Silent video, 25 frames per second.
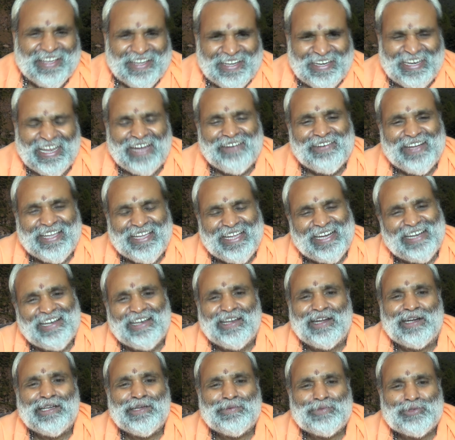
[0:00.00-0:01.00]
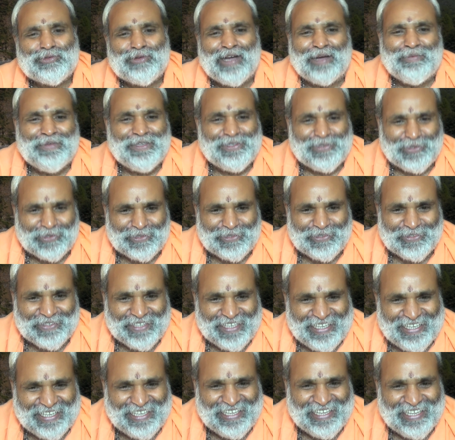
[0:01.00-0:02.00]
Now I get a lot of Swami jokes,
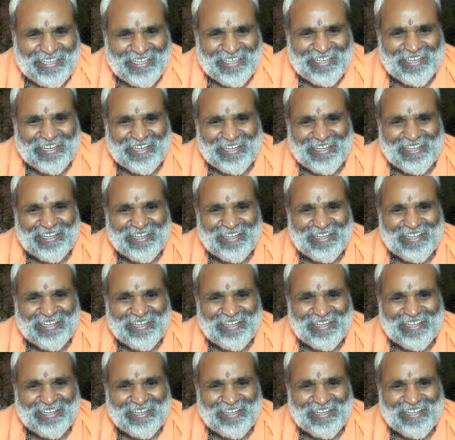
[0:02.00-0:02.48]
okay?